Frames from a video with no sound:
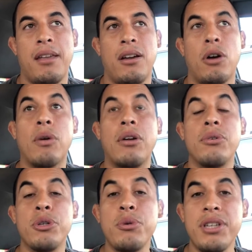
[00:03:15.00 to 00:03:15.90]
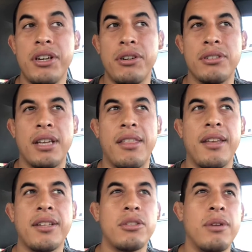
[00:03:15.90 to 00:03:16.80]
Around New Year's, I
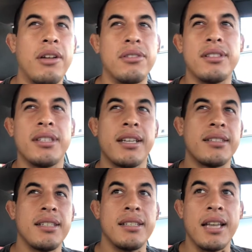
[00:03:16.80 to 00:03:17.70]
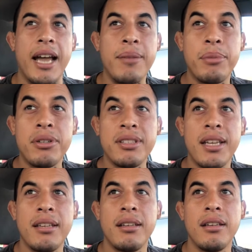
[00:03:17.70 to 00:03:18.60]
think it's around 6 to
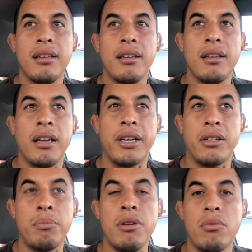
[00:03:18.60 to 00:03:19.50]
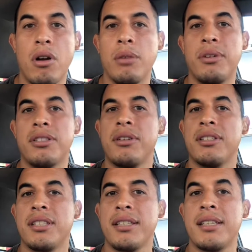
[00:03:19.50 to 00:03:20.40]
9%. I could be wrong, but it's around
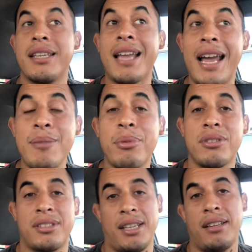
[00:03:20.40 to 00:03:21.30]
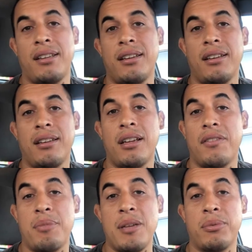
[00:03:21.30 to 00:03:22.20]
6 to 9% of the
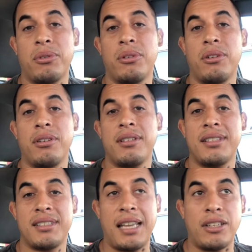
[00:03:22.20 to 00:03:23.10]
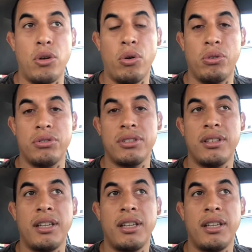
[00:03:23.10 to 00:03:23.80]
people set goals.